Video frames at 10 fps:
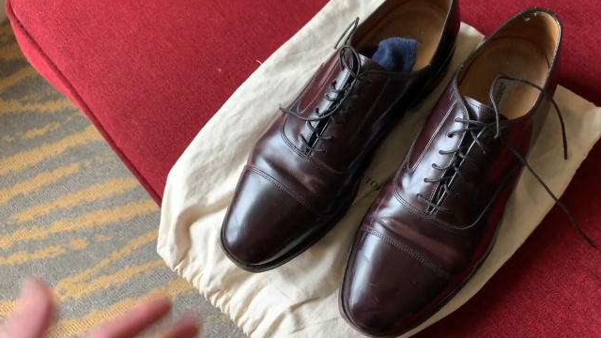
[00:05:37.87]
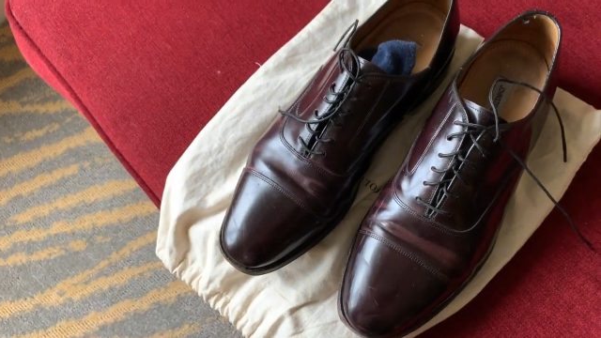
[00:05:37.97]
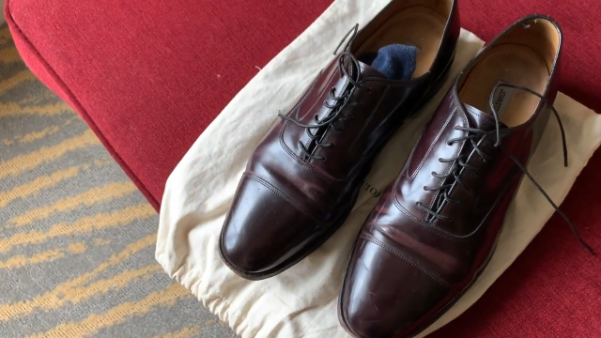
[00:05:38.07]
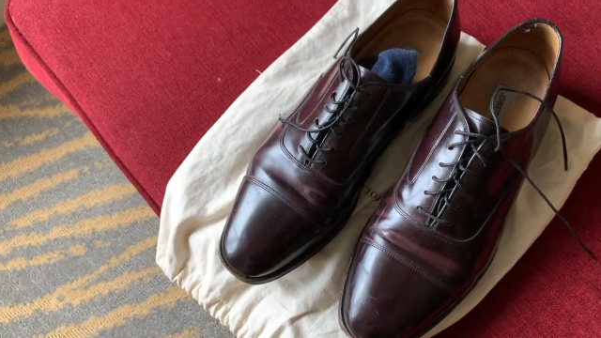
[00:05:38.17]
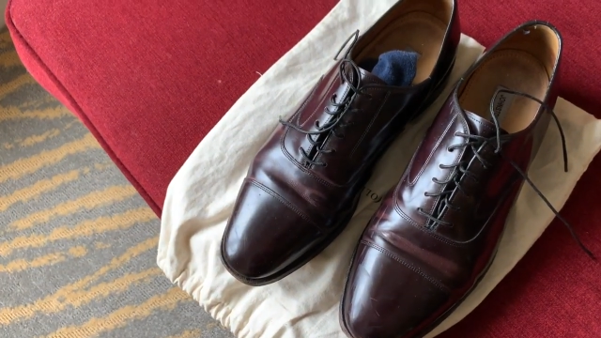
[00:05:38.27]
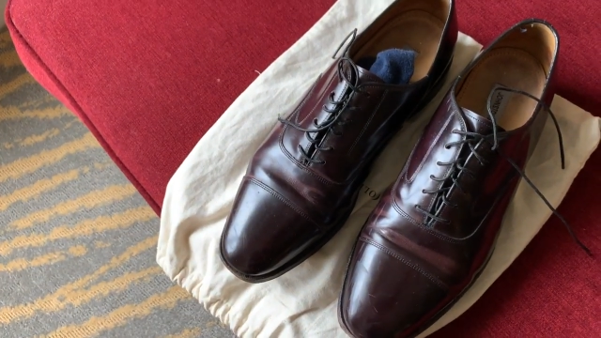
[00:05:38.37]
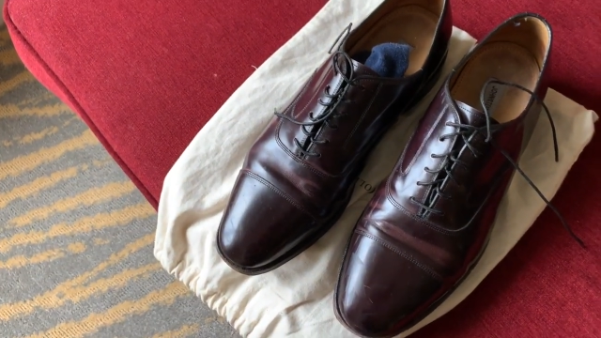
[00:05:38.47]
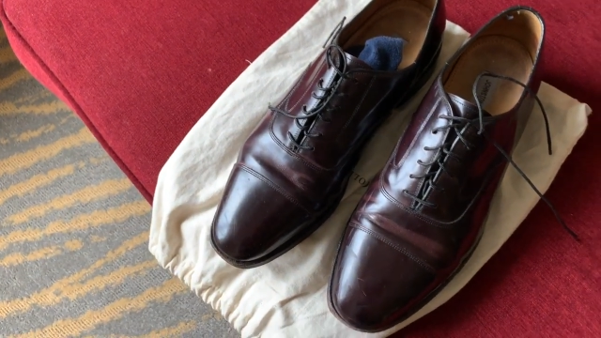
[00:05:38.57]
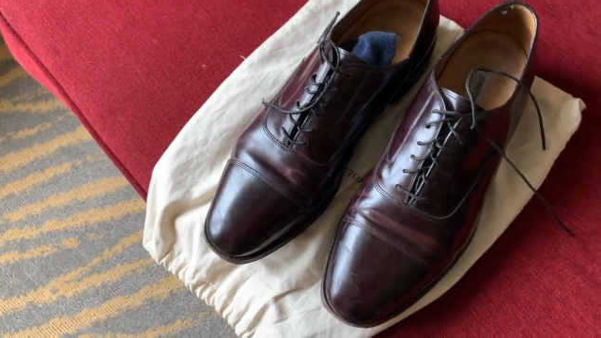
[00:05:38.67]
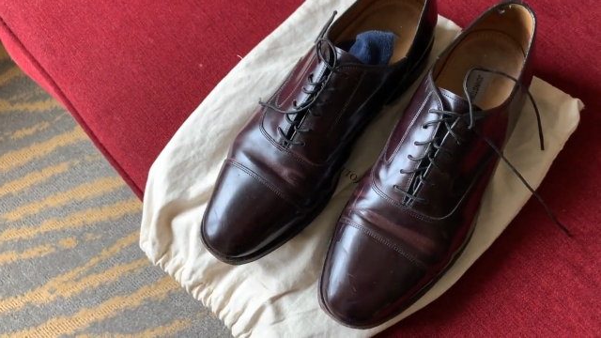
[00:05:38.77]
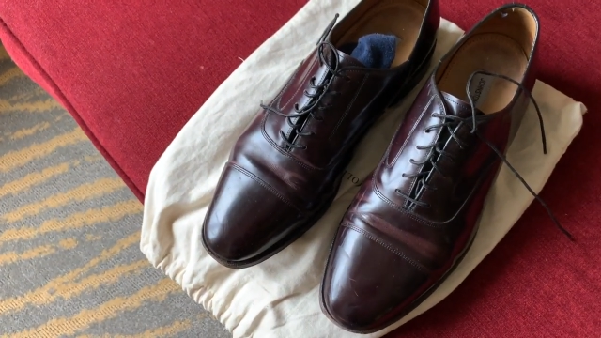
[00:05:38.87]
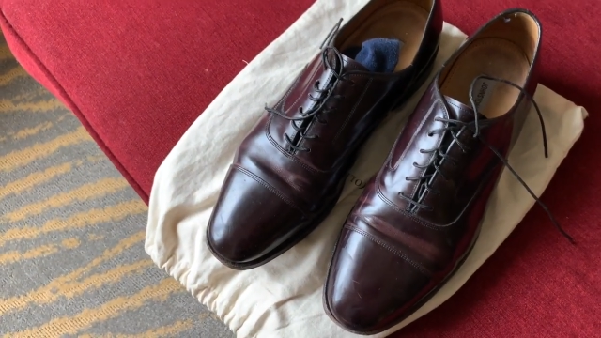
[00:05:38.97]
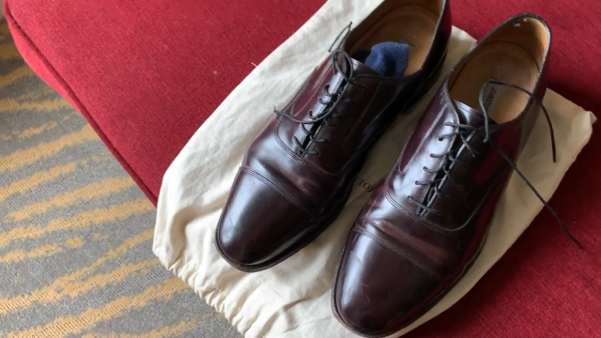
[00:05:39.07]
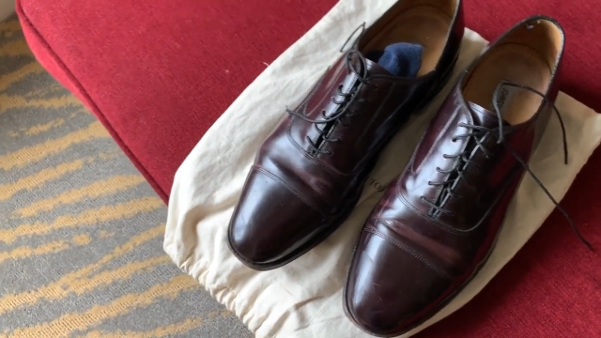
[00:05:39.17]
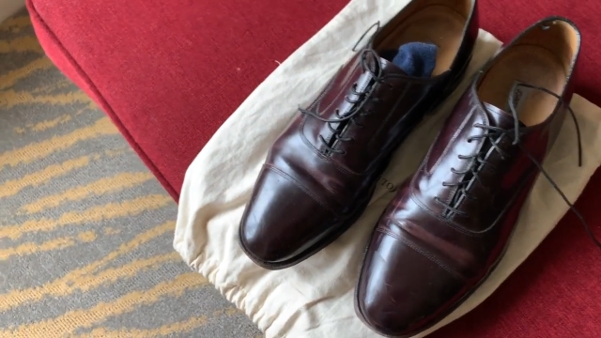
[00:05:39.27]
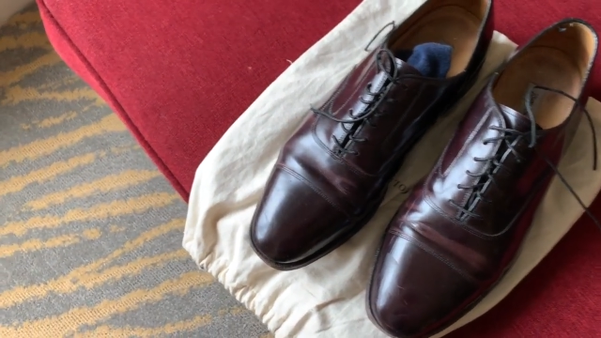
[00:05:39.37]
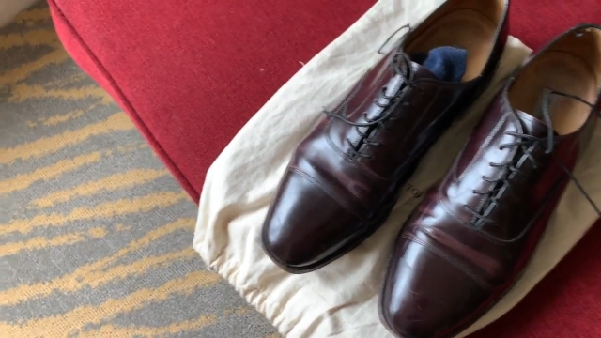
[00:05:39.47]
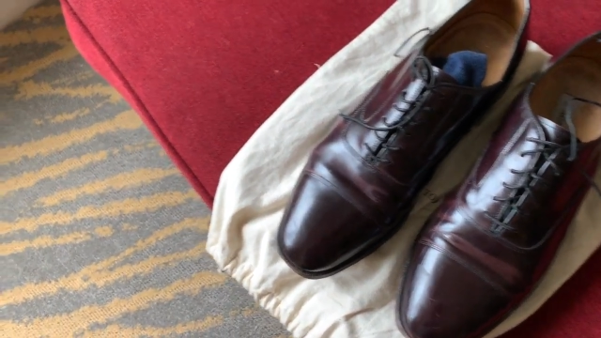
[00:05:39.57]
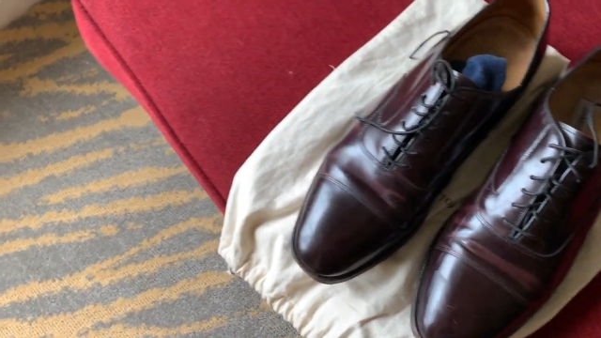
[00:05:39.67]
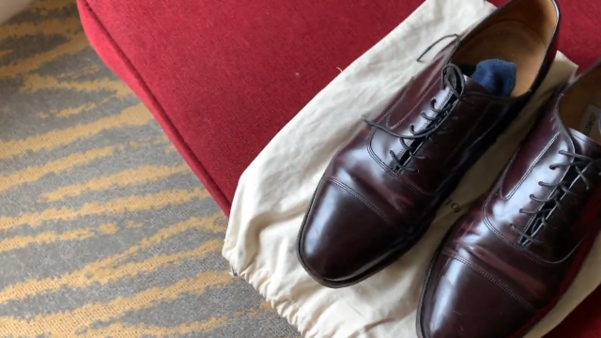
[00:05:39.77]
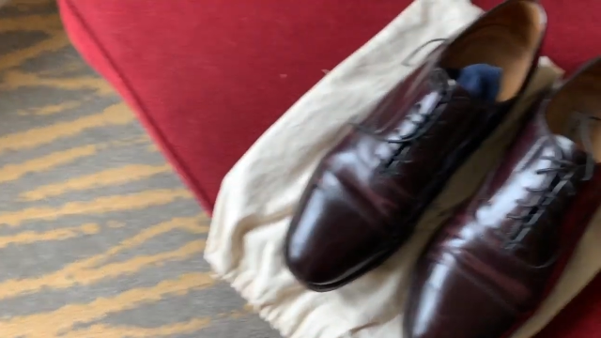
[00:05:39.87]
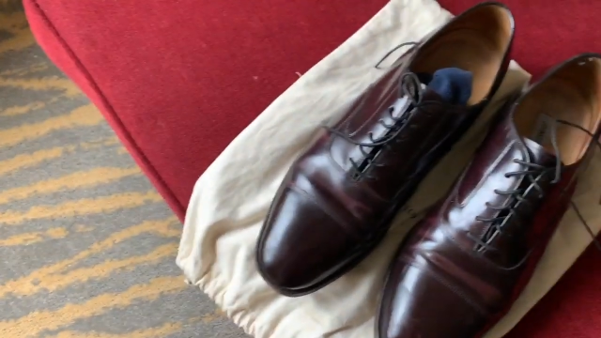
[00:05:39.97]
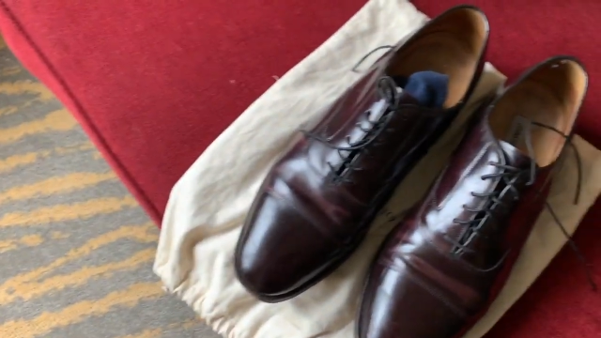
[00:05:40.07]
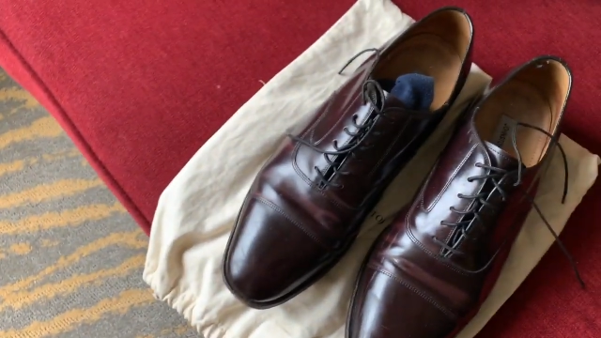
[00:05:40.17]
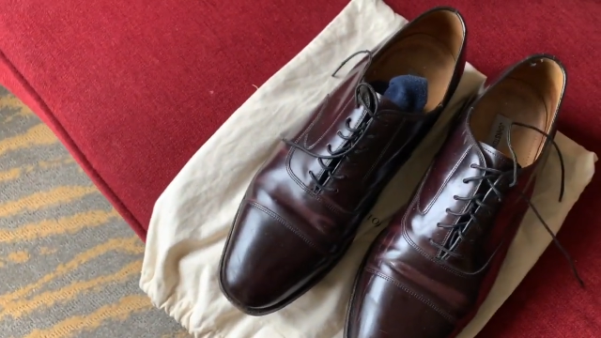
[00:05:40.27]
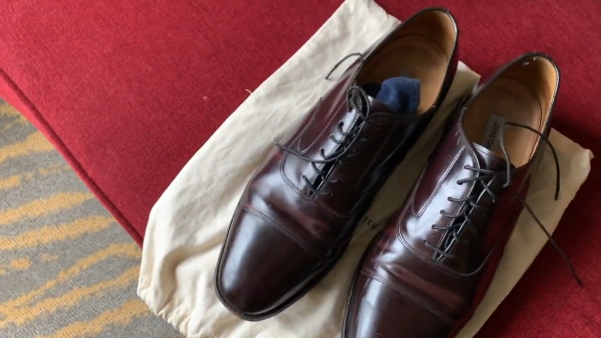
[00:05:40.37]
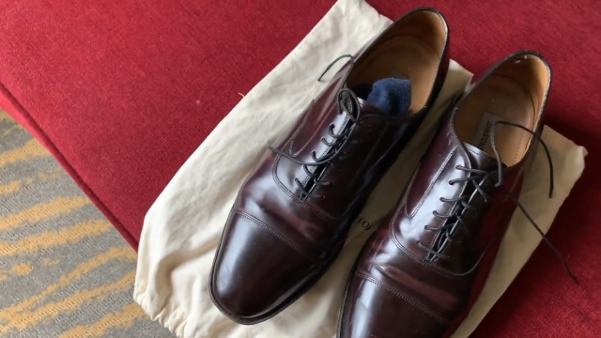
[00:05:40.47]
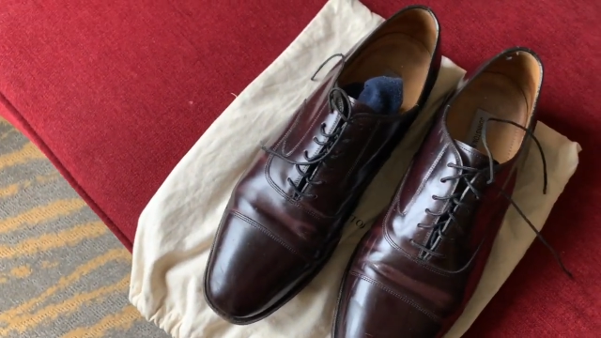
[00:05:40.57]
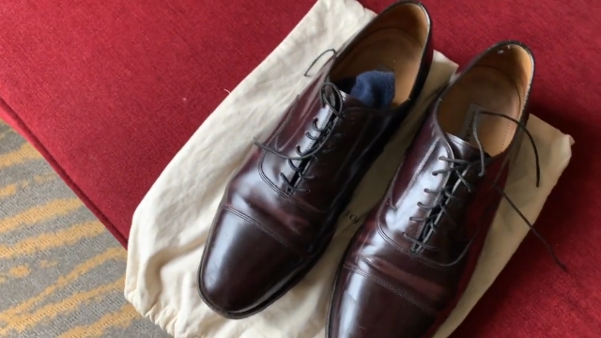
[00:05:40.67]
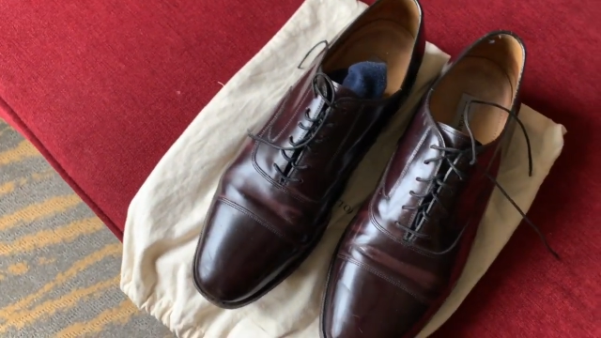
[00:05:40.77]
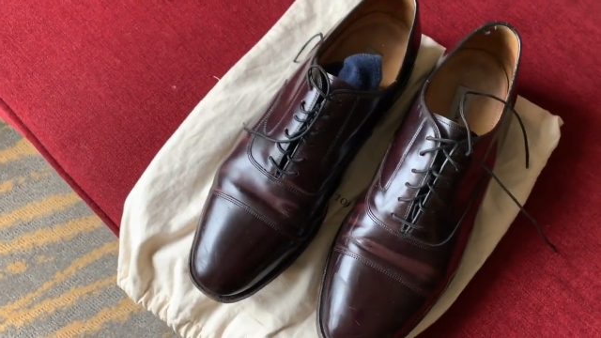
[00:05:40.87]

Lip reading: No face is visible, so there are no lips to read.